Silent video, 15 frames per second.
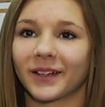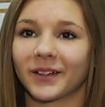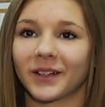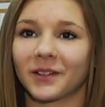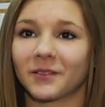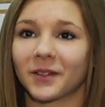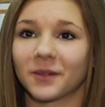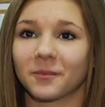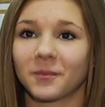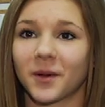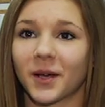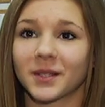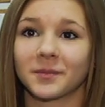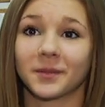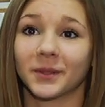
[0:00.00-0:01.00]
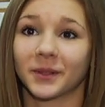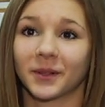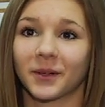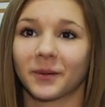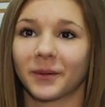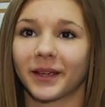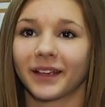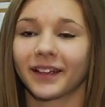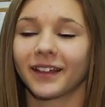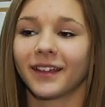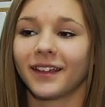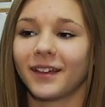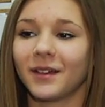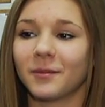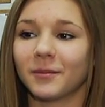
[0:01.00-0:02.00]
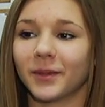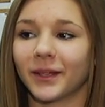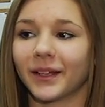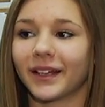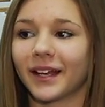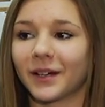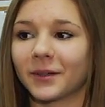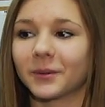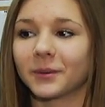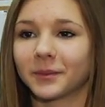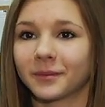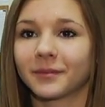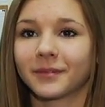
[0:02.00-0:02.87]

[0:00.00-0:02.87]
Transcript: or even possible going, but now,